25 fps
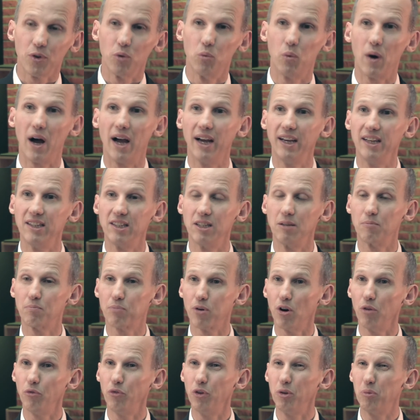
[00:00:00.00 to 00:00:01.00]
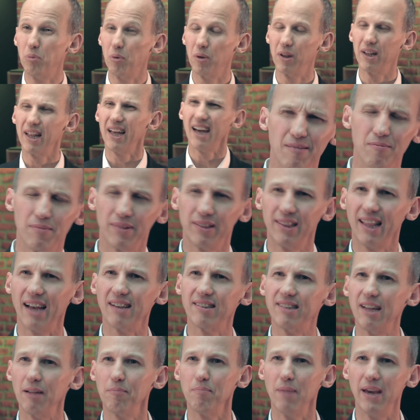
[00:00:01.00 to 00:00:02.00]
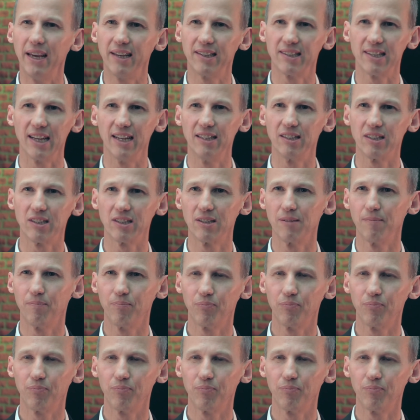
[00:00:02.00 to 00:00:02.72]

why is it profitable? Does that make sense?